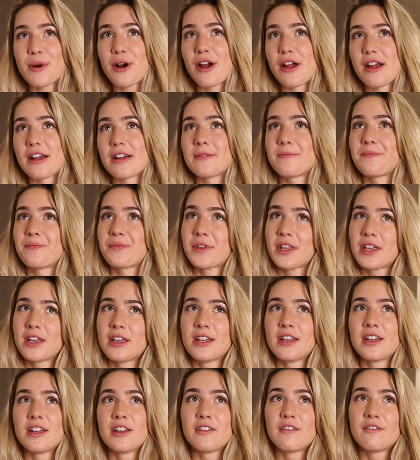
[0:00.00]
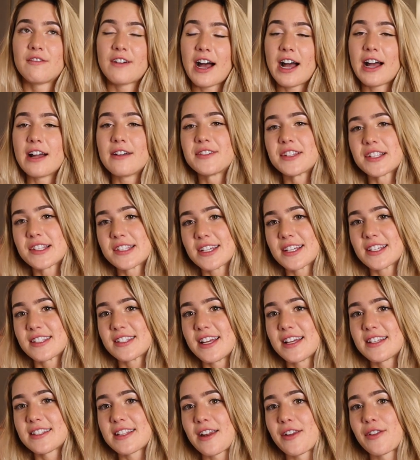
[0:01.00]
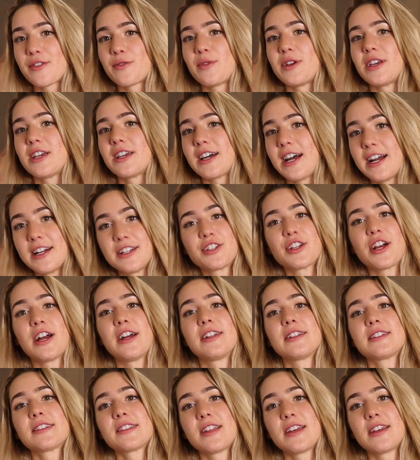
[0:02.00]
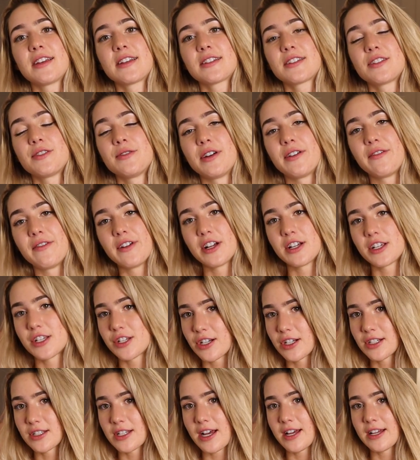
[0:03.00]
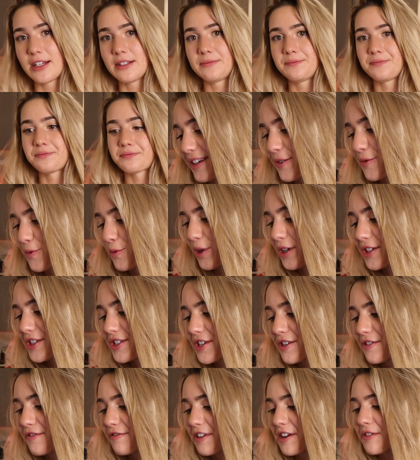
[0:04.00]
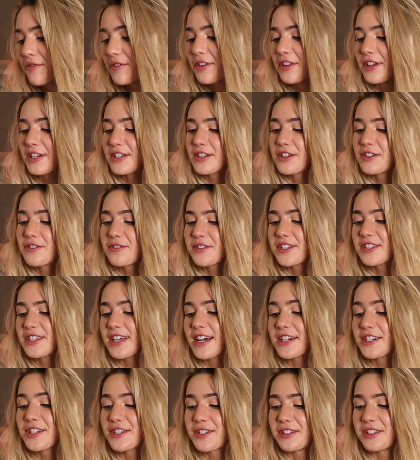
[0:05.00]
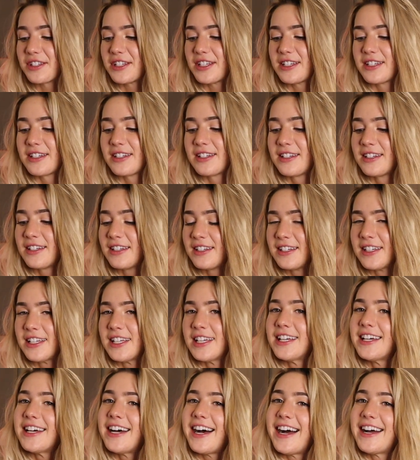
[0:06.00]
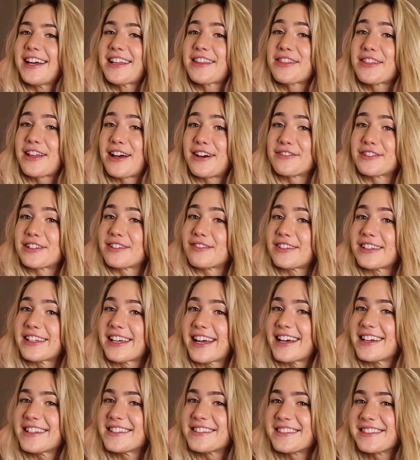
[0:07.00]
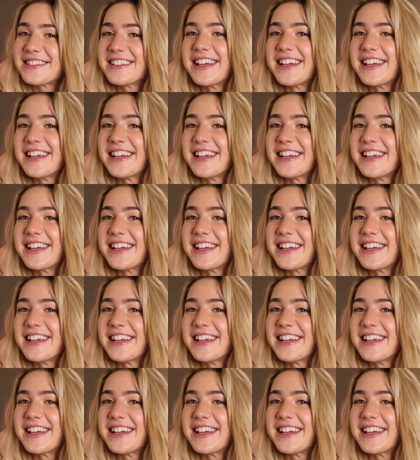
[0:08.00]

part, 5 to 6 days out of the week, I try to stick to a very strict diet. What's your favorite thing to do sexually? I love giving head.